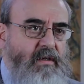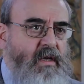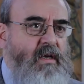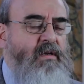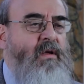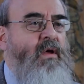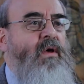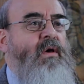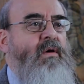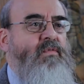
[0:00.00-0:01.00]
did,
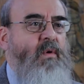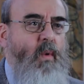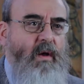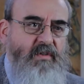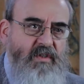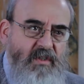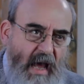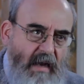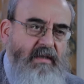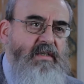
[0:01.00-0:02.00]
for what
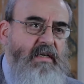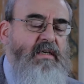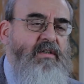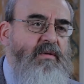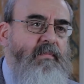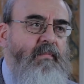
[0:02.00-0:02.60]
Stalin did,